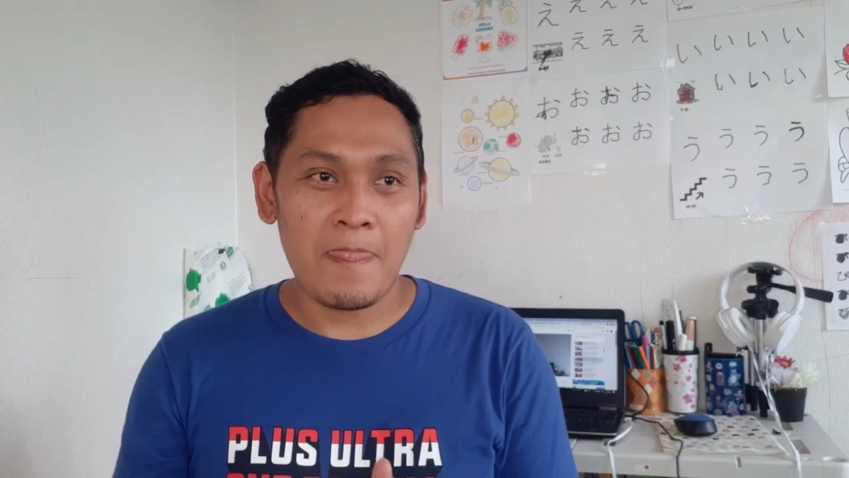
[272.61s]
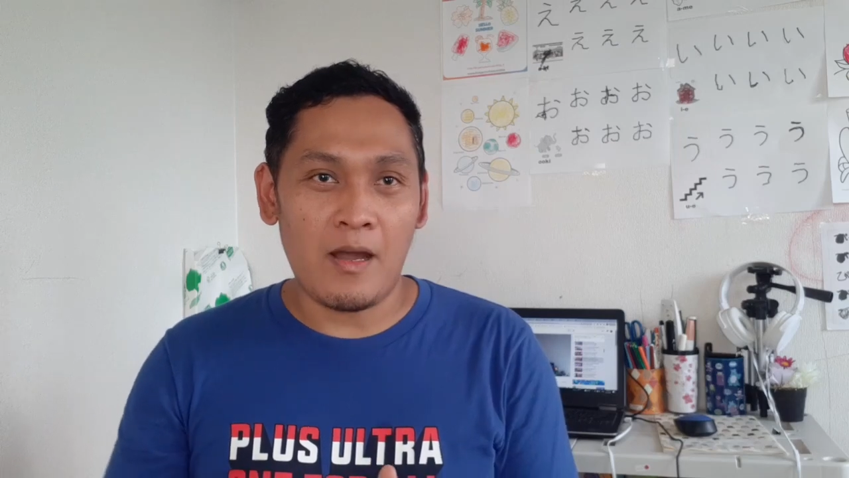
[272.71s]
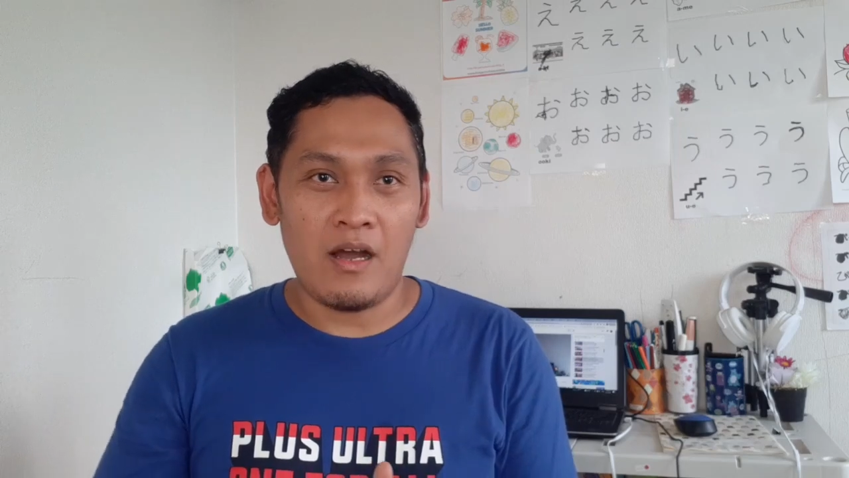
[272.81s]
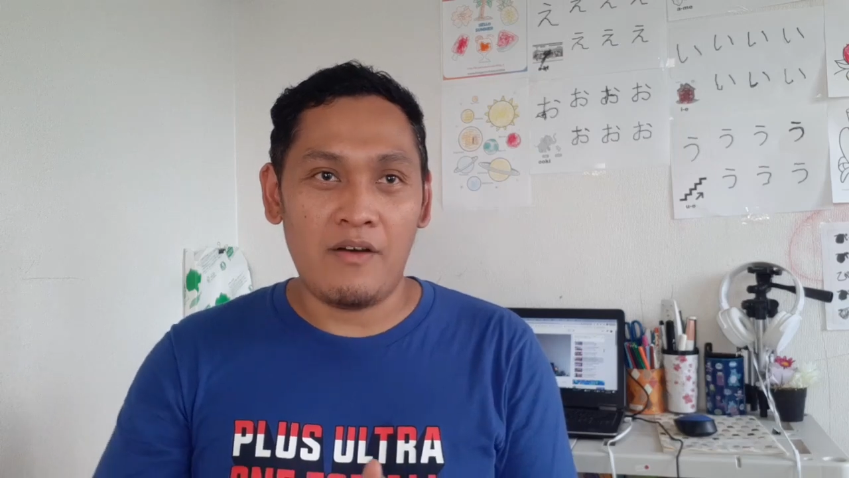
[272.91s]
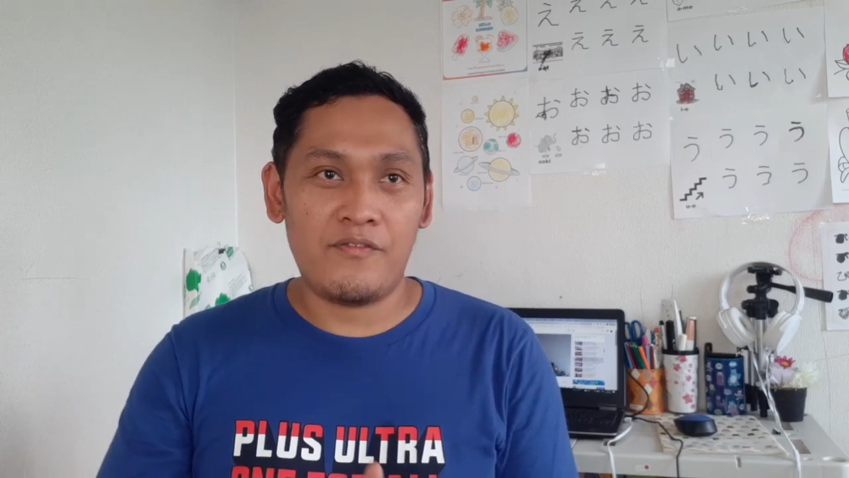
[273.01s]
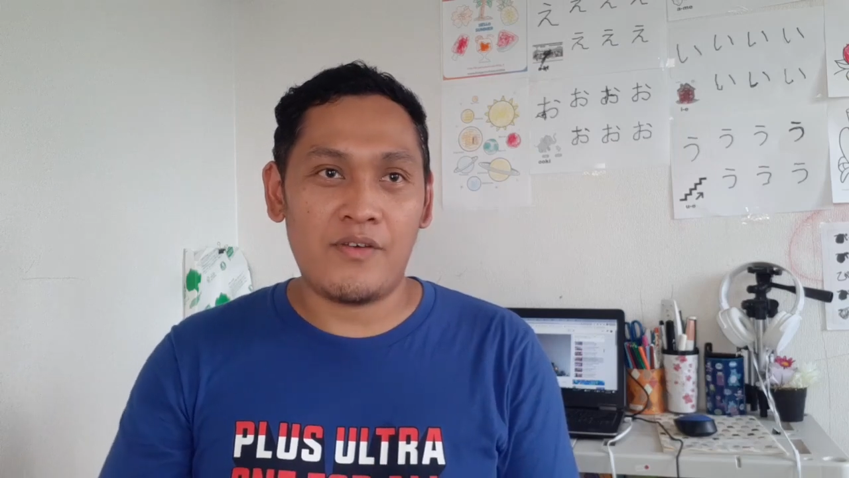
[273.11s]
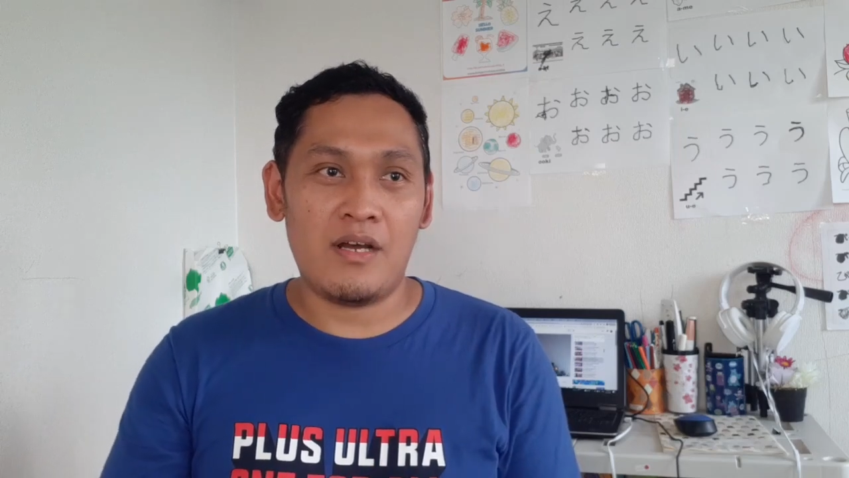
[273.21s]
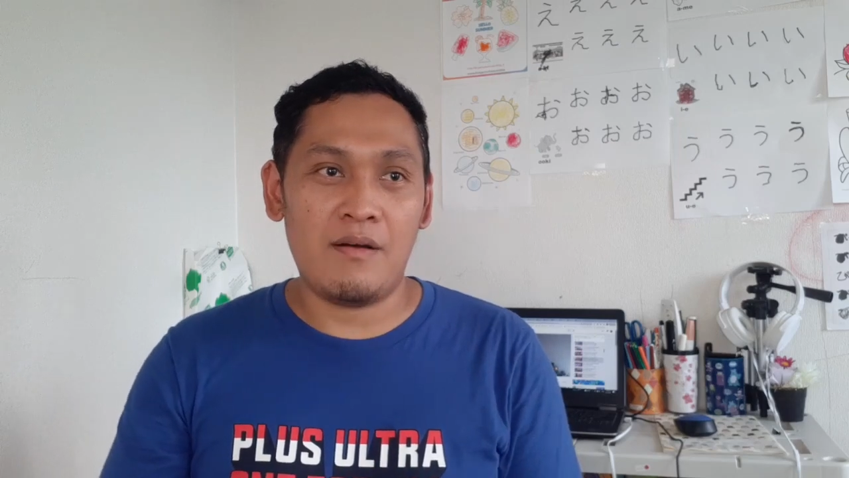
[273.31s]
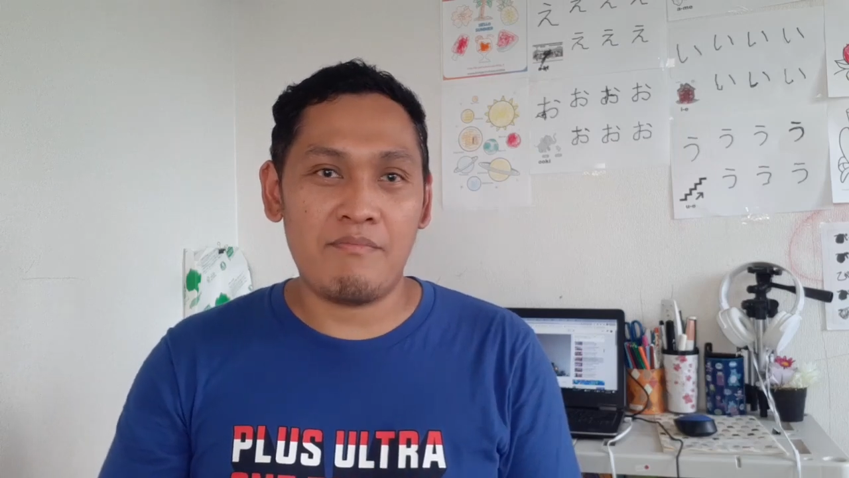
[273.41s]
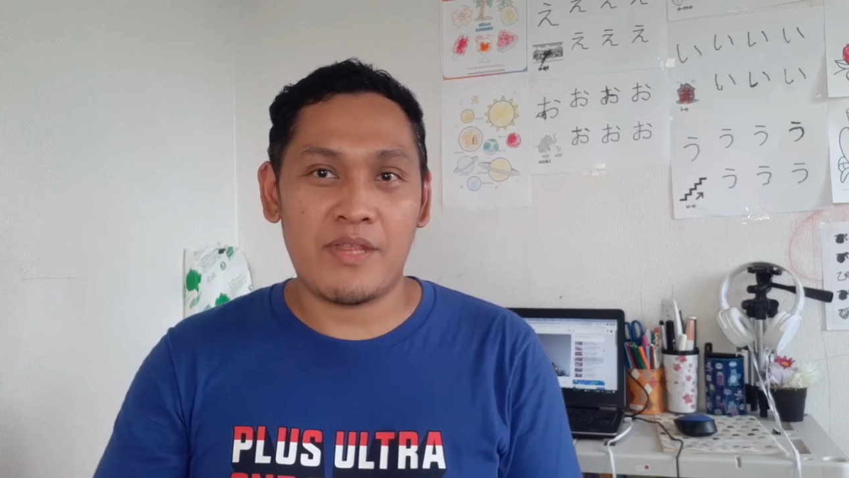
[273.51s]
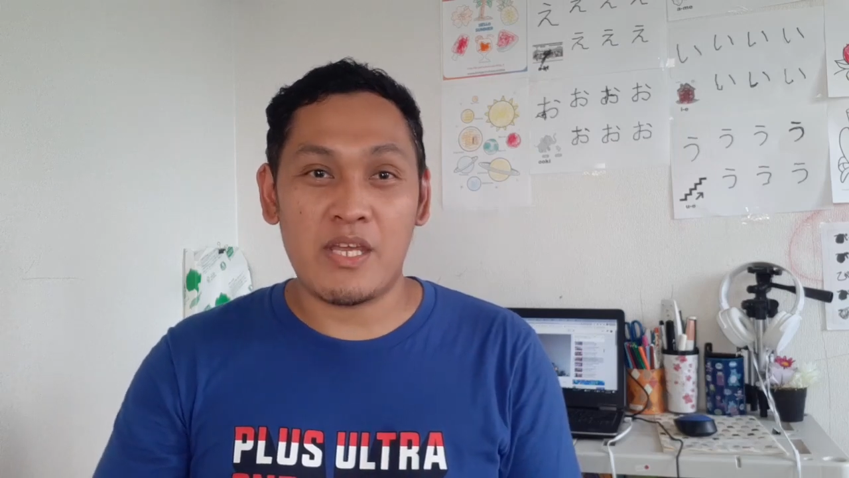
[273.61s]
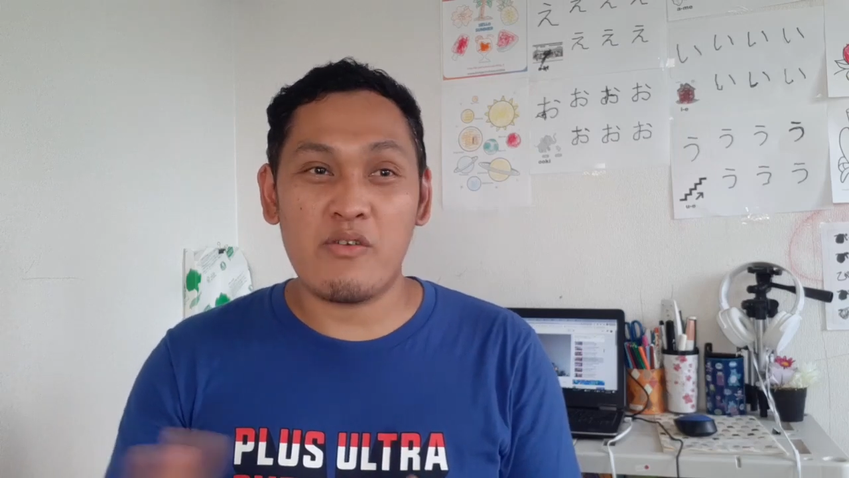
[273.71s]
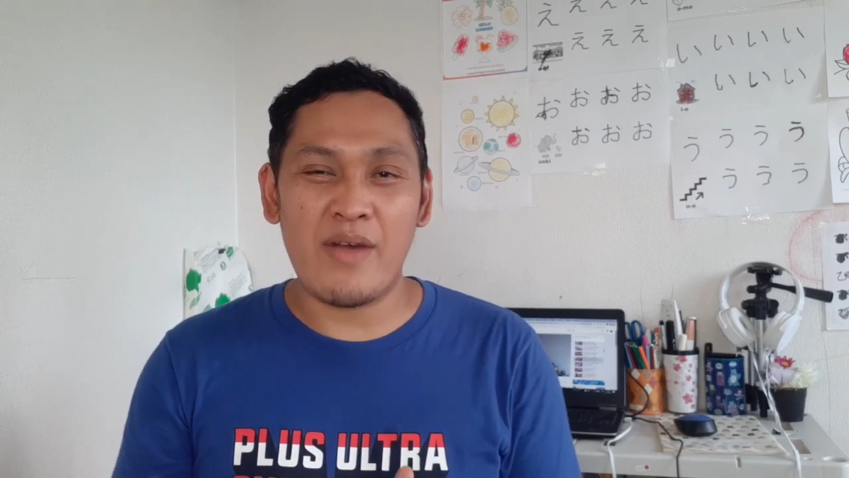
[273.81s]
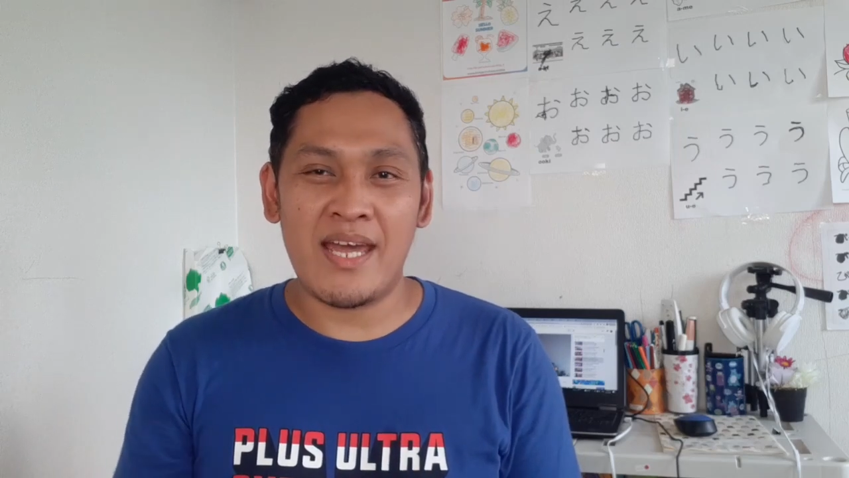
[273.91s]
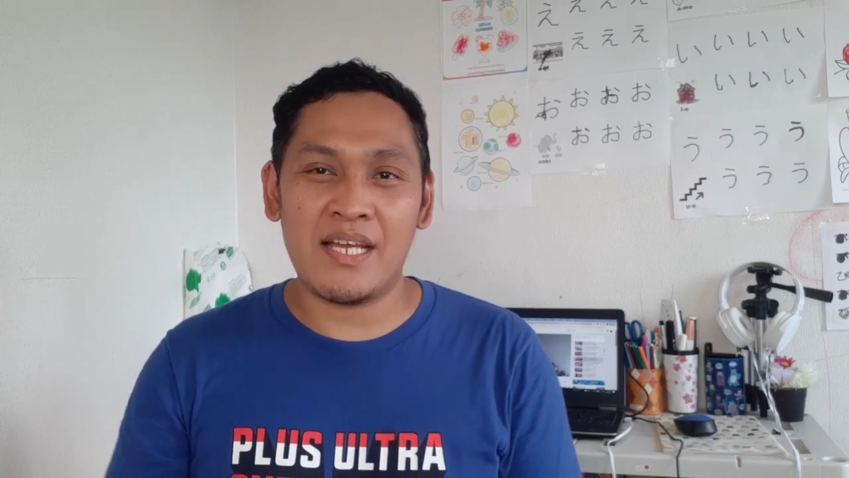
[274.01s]
of the
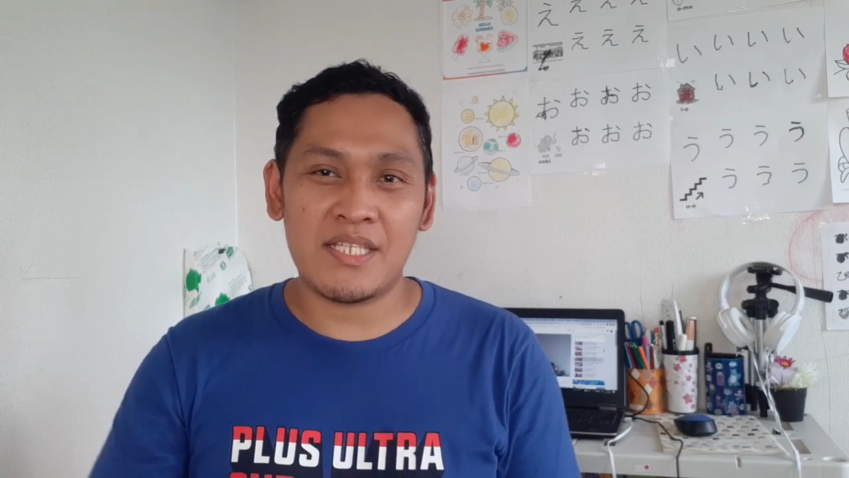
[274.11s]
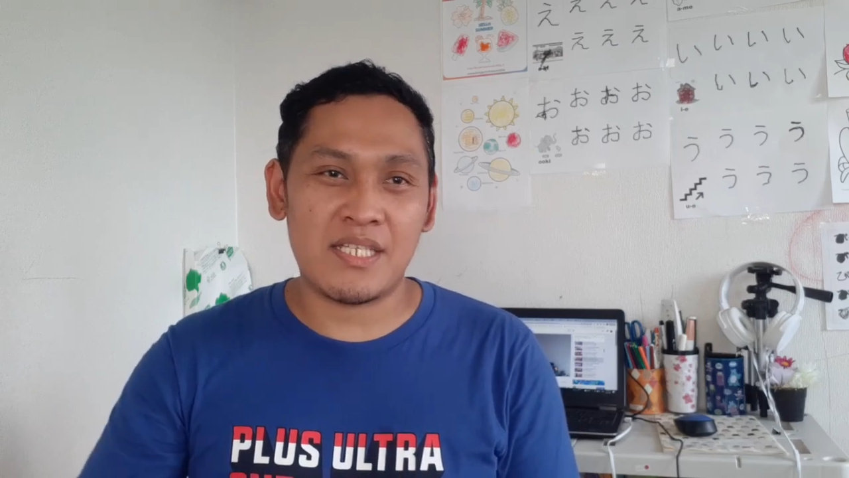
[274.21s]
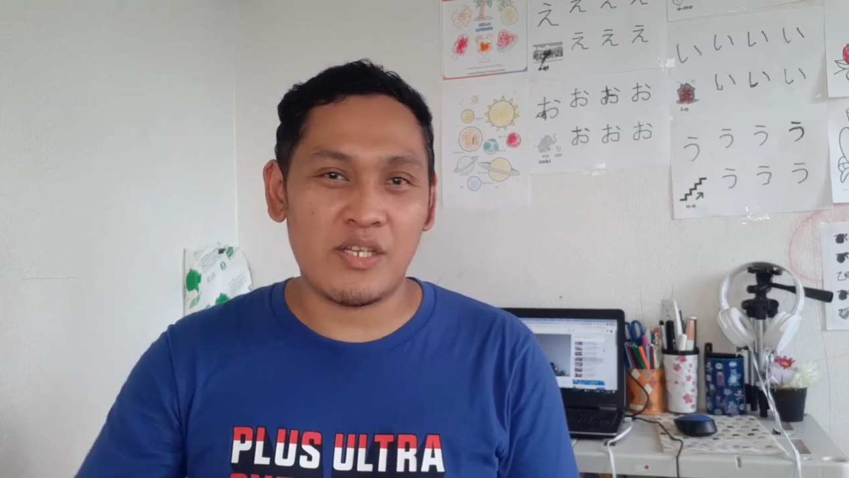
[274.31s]
US,